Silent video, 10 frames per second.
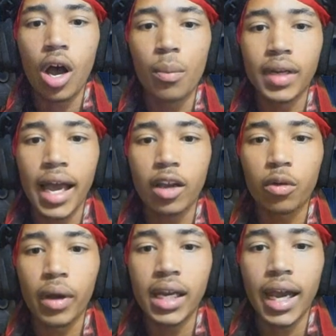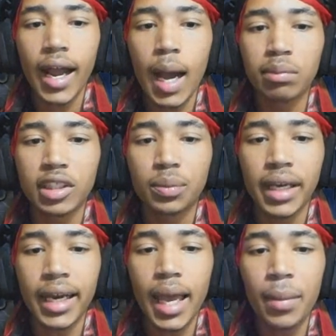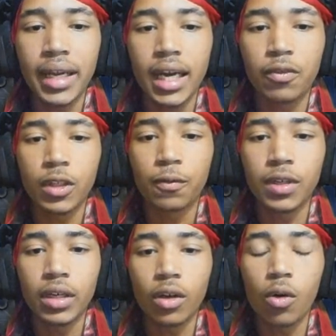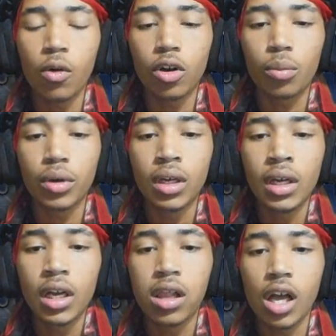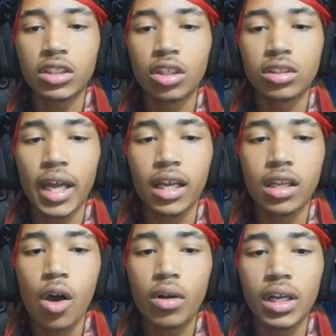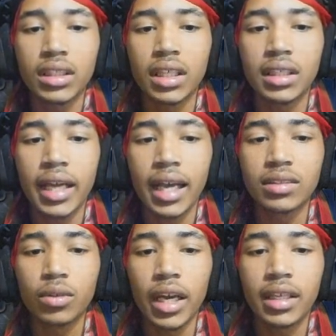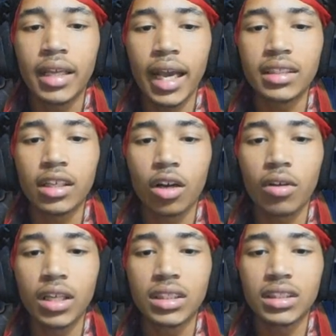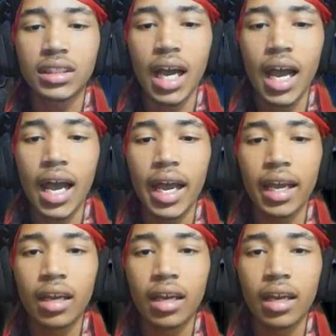black grain-like objects began emanating from the floating orb, clusters like locusts and, dance and dancing across the sky.